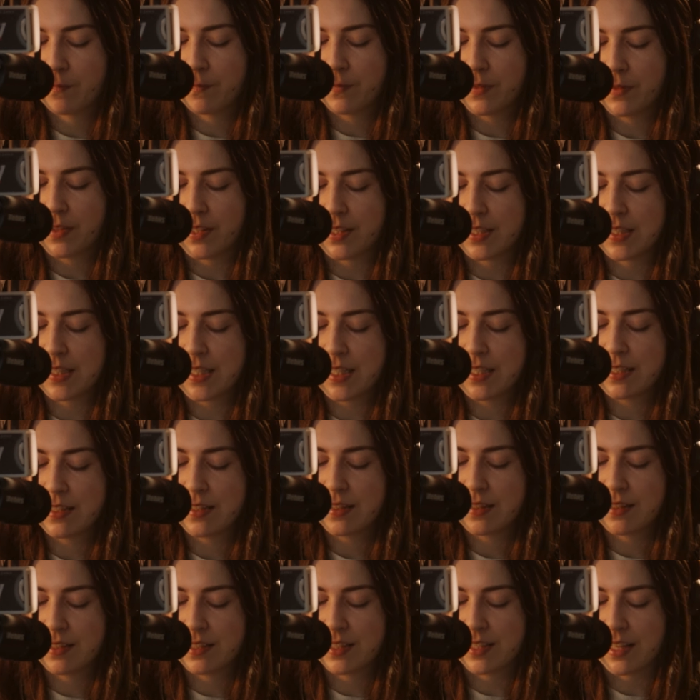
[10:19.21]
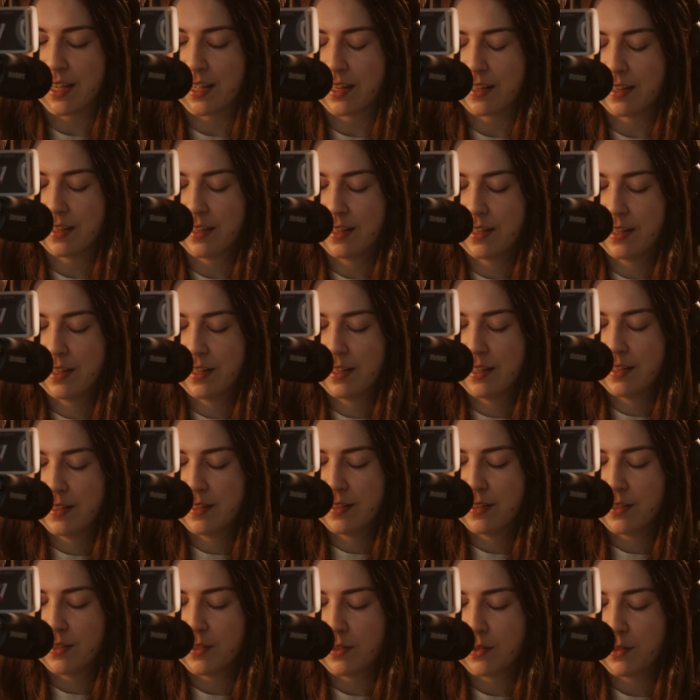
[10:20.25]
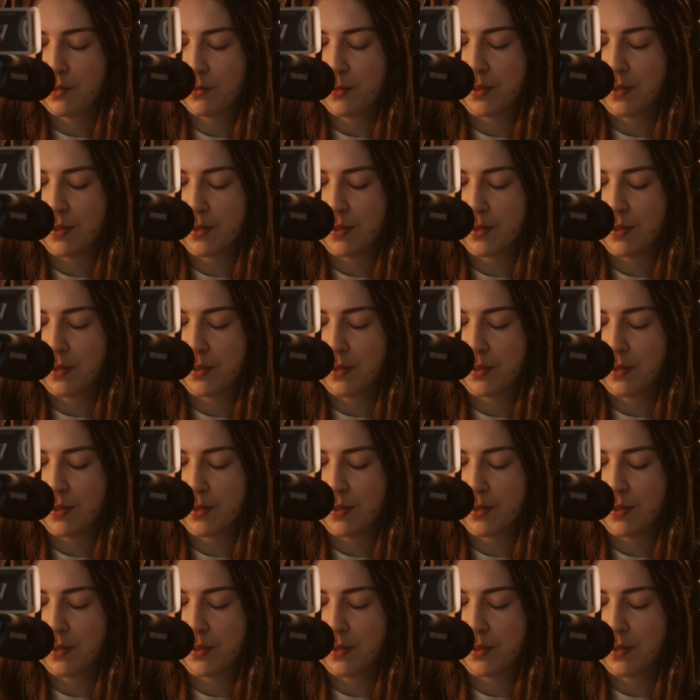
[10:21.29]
The sixth said, "Who